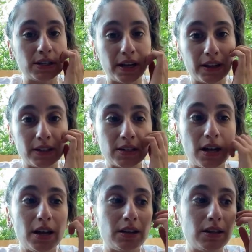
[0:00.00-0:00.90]
Like there's
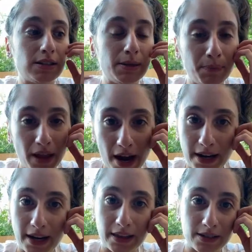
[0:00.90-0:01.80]
the zip lining,